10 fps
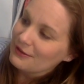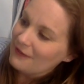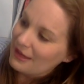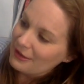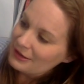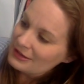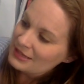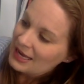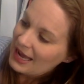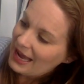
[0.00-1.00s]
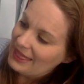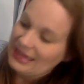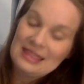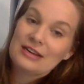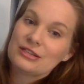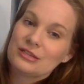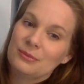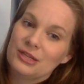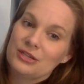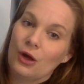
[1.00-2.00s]
feathers, and then there's
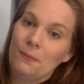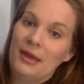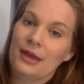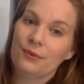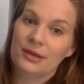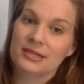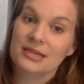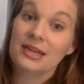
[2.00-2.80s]
some adult penguins.